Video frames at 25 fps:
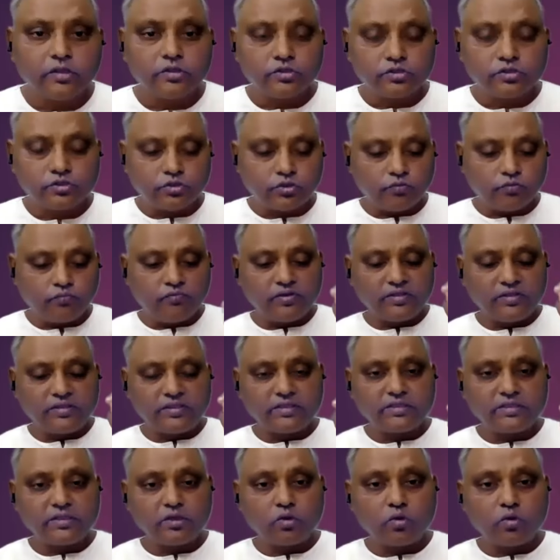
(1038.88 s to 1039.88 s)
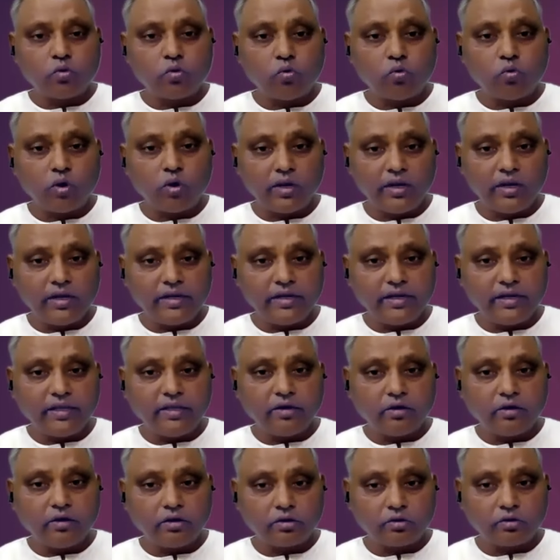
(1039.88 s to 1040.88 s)
So whether the quality
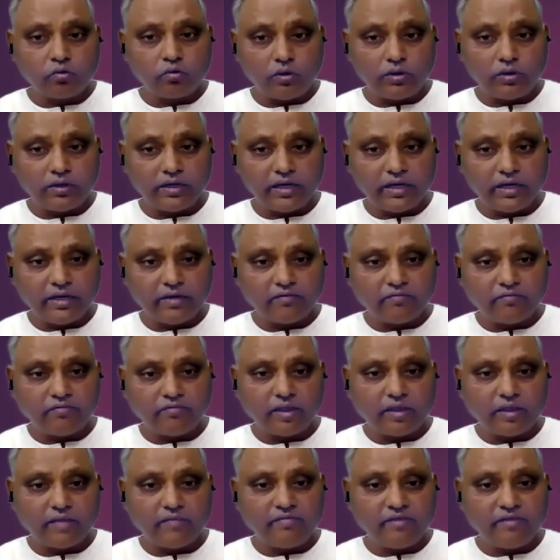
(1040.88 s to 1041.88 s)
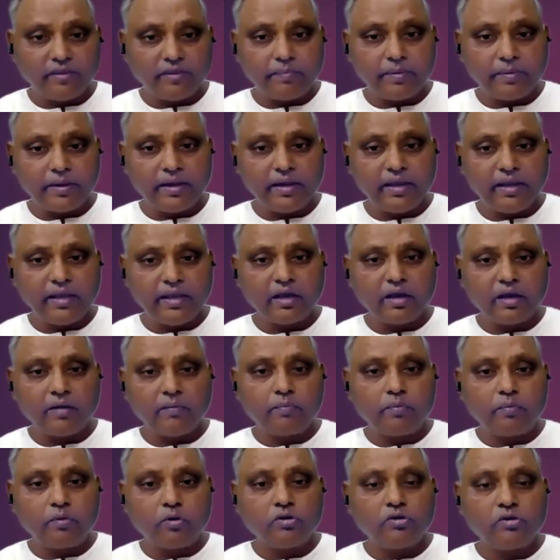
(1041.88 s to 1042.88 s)
or quantity of life depending
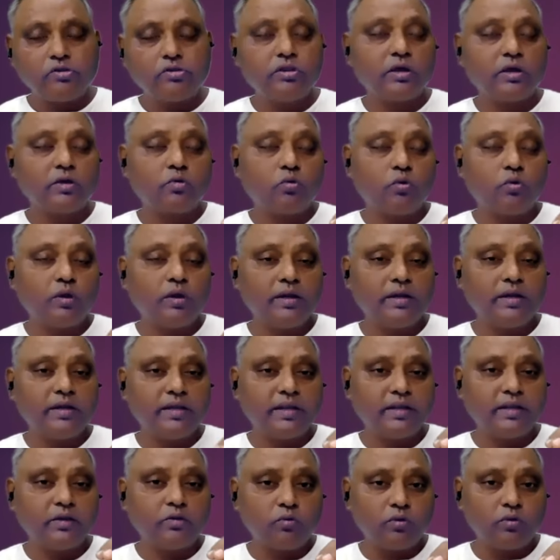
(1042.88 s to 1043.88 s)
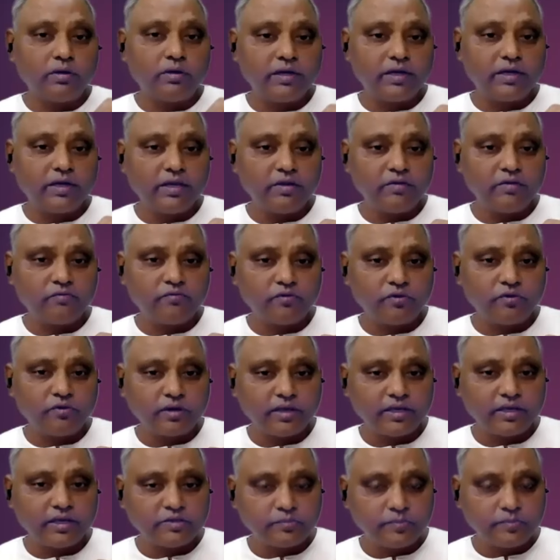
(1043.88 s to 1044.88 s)
upon the quality and quantity of your
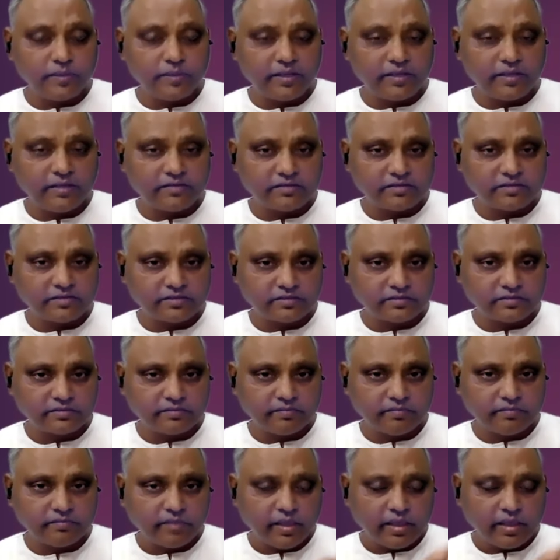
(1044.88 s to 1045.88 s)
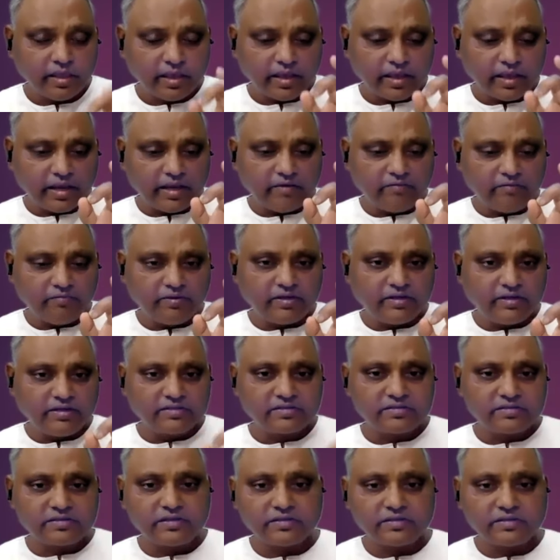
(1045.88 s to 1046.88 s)
experiences. And we
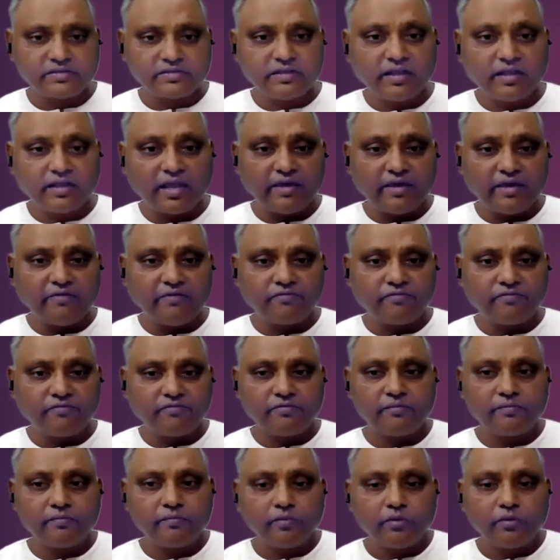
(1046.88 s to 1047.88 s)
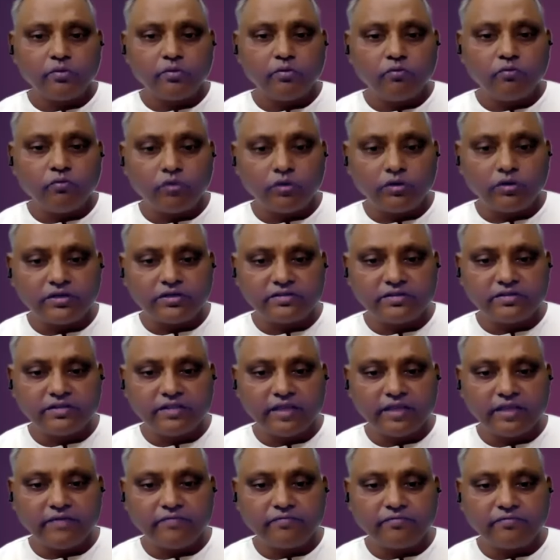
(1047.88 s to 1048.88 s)
discuss life. What is
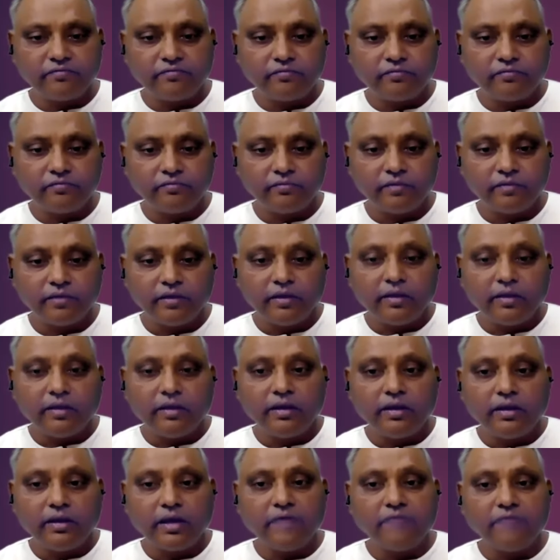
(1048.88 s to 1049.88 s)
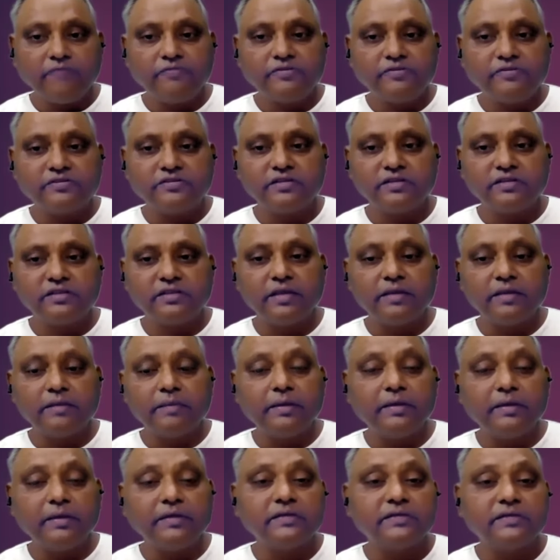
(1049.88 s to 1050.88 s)
life? Life is nothing
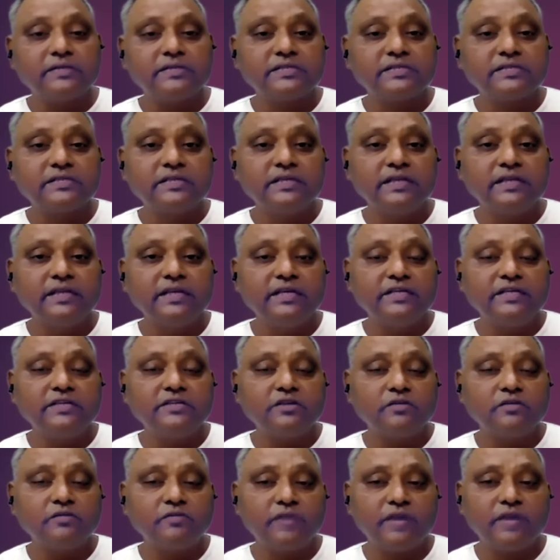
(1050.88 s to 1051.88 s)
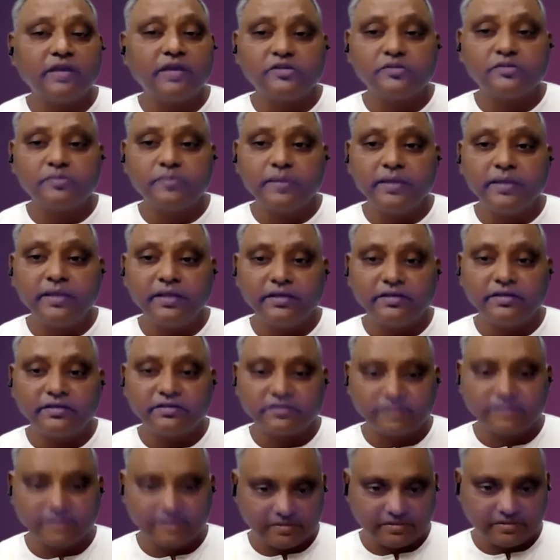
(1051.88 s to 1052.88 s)
but series of
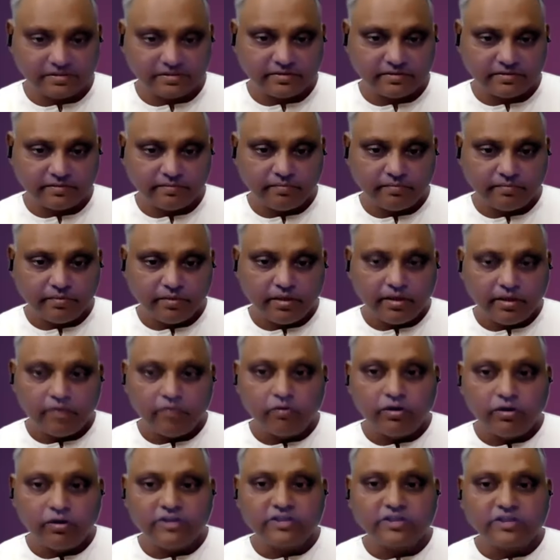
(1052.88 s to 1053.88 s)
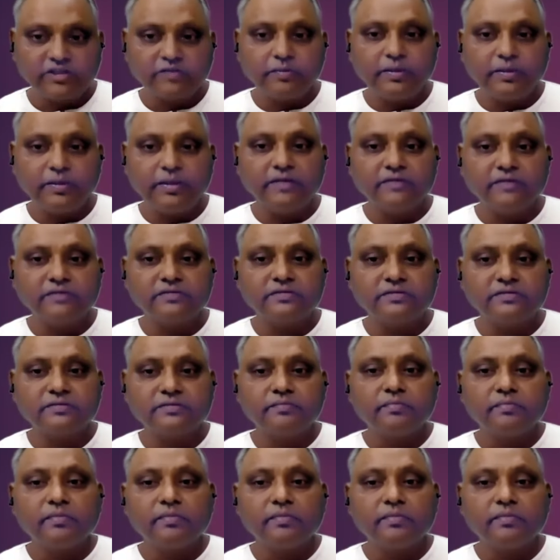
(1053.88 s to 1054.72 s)
experiences. What is experience?